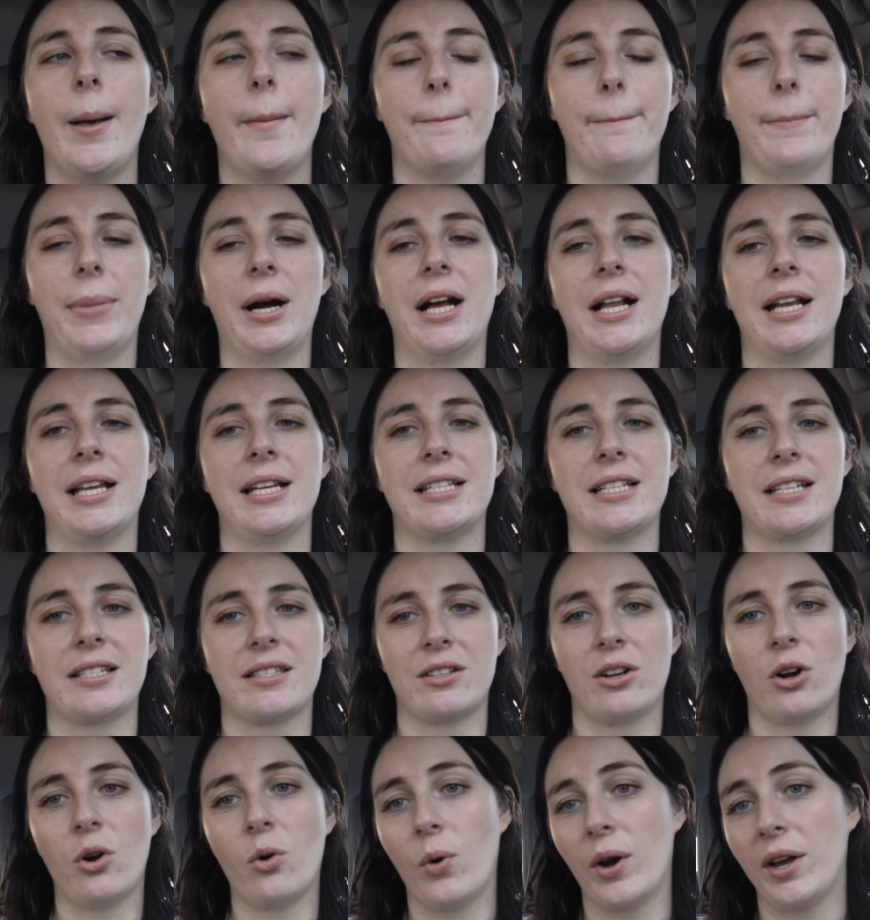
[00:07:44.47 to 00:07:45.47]
but it
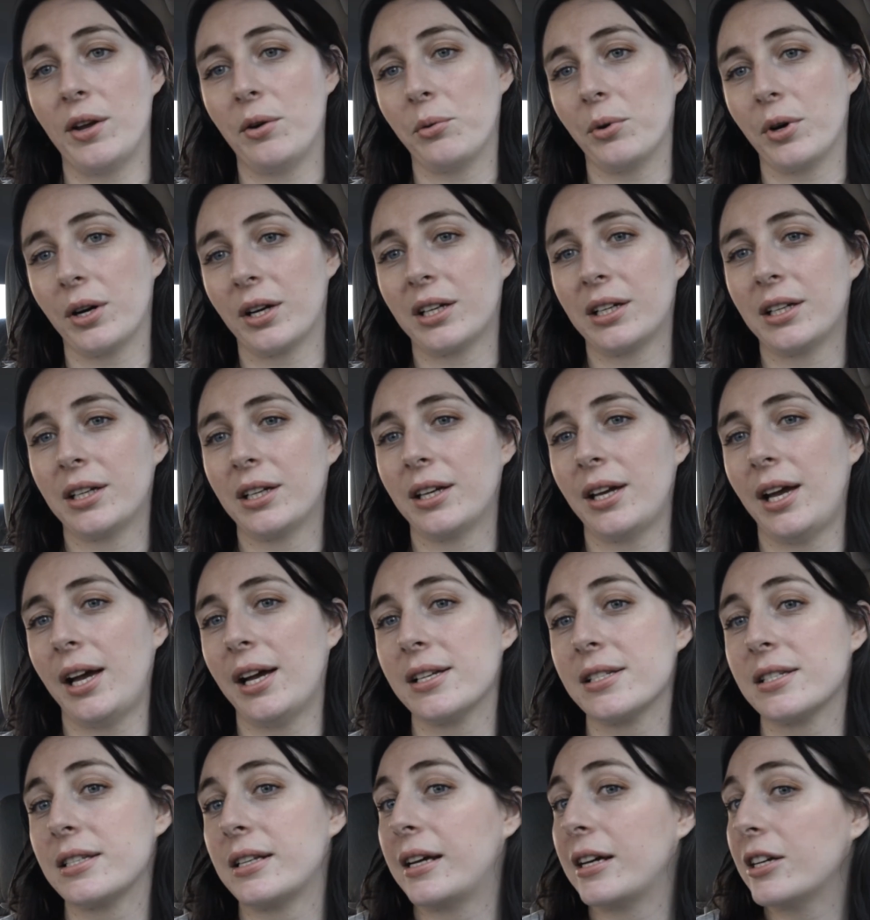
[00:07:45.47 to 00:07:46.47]
doesn't quite work
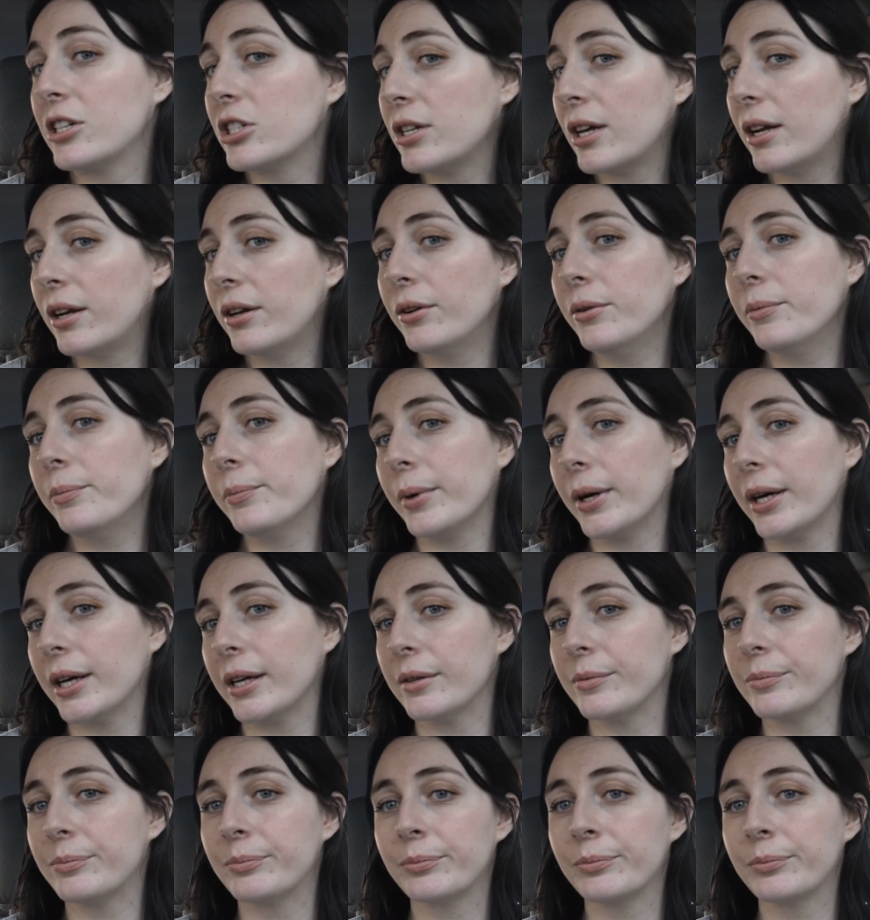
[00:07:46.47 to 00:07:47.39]
as an eyeshadow. But